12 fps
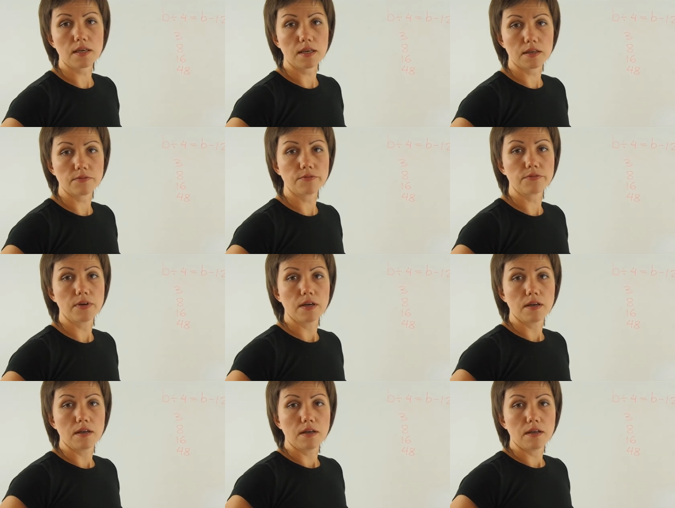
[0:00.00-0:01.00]
if
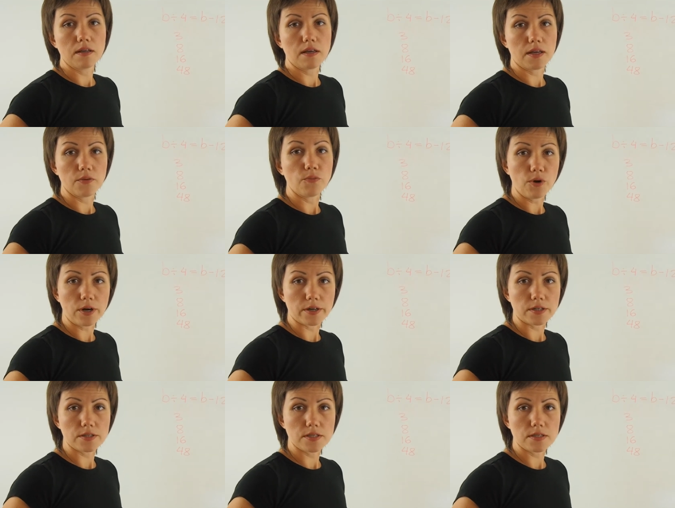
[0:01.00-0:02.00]
it
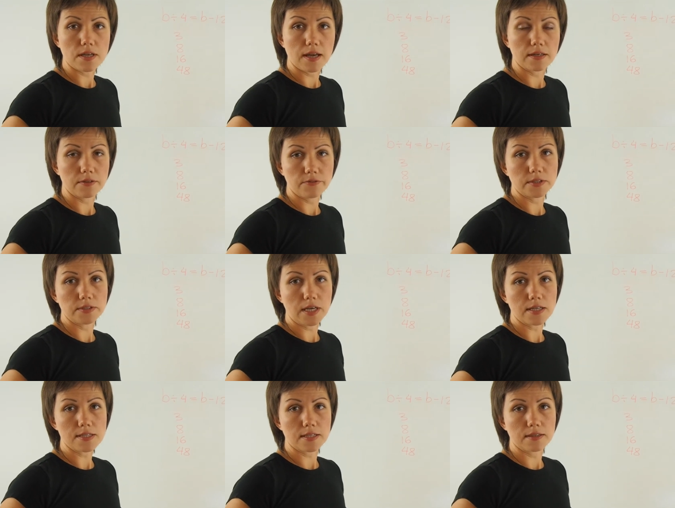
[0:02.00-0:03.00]
works and if it
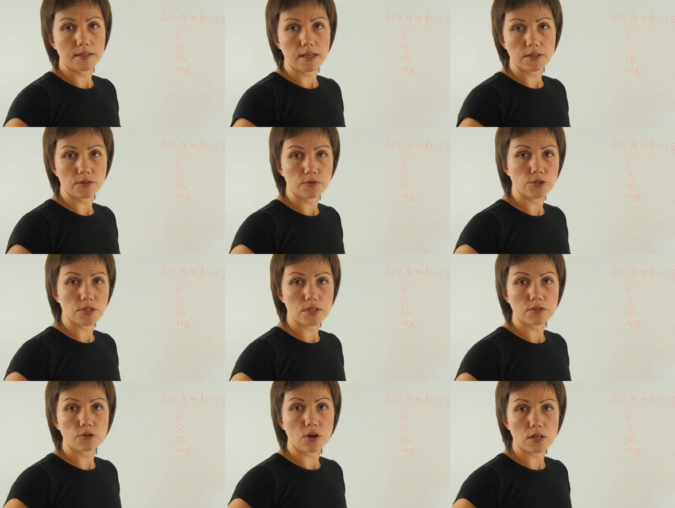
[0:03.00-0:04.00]
doesn't then you just
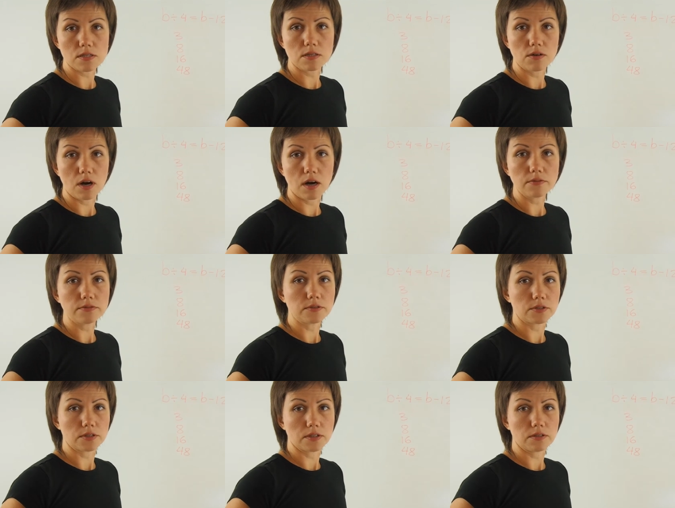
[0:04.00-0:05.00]
cross it off
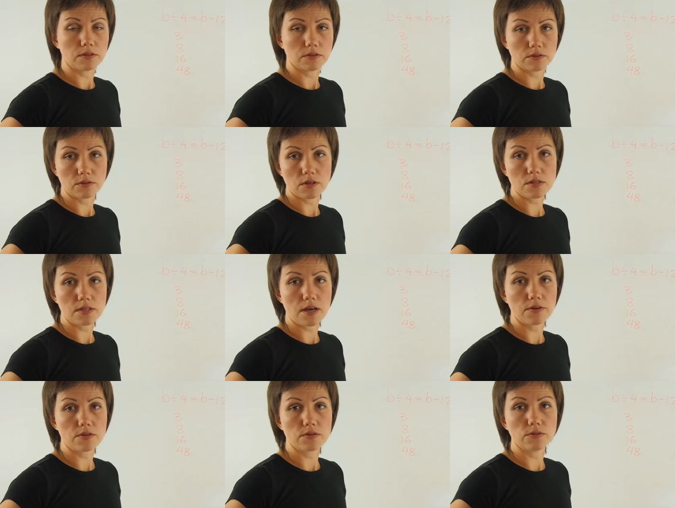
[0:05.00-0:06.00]
You're, you cross it
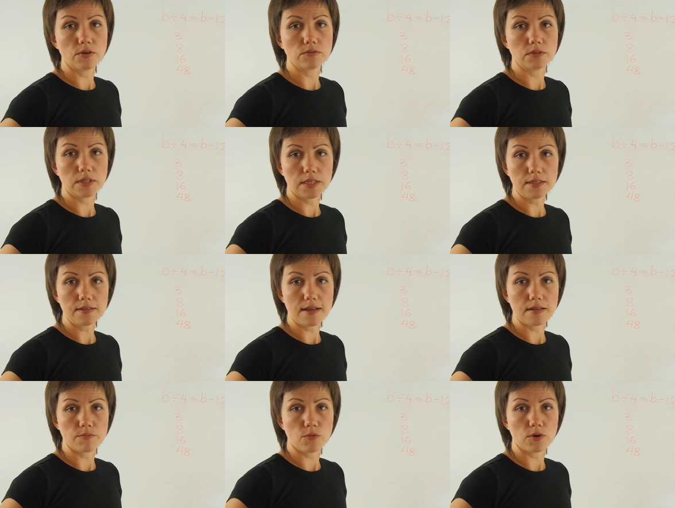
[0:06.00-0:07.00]
out you don't need it
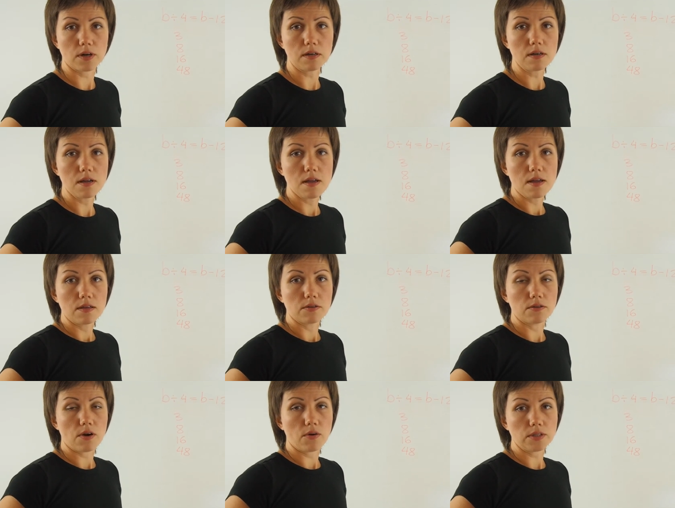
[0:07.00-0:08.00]
anymore you
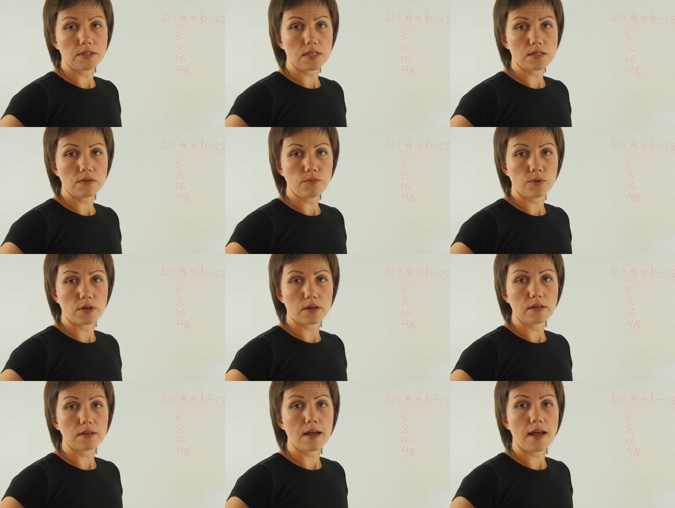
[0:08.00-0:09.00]
know it doesn't
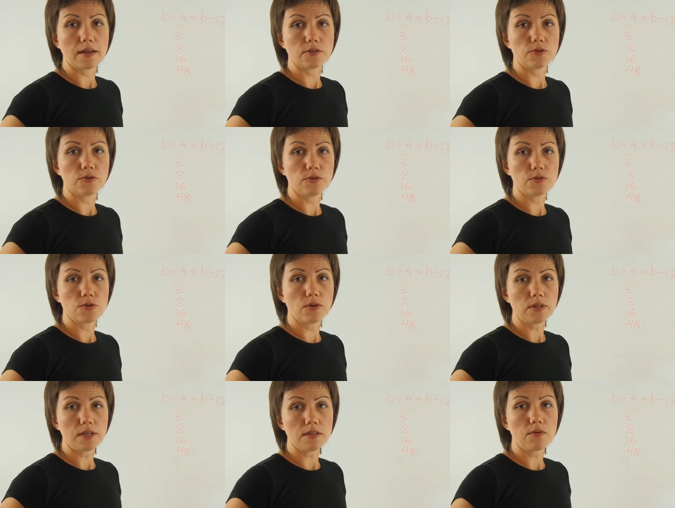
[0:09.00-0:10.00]
work and you use
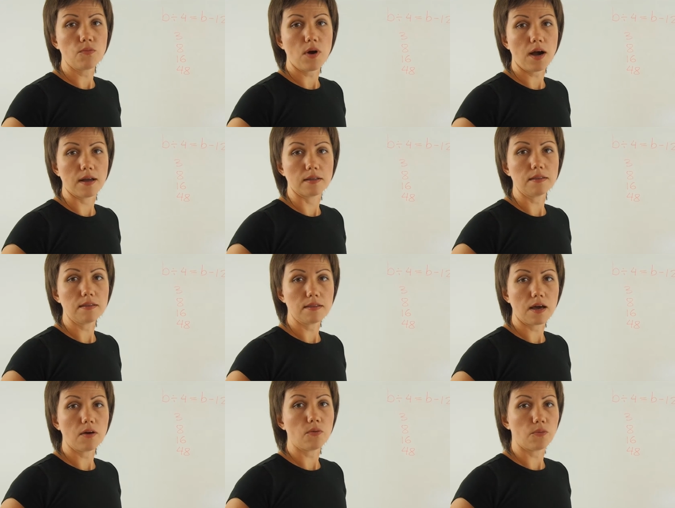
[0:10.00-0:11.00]
only the one
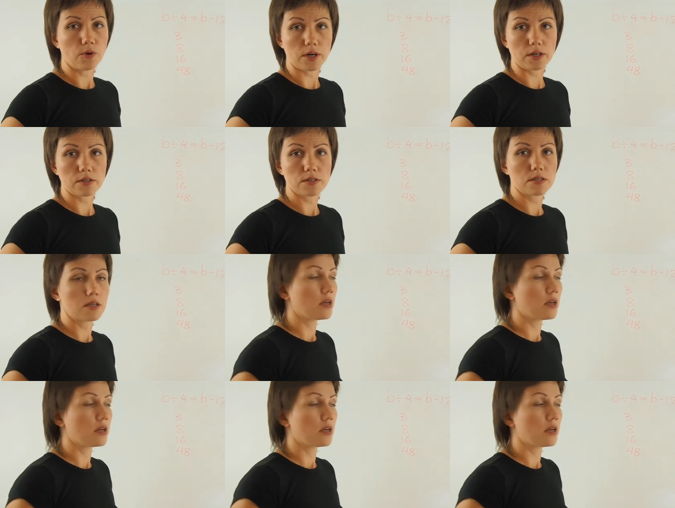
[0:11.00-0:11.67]
that works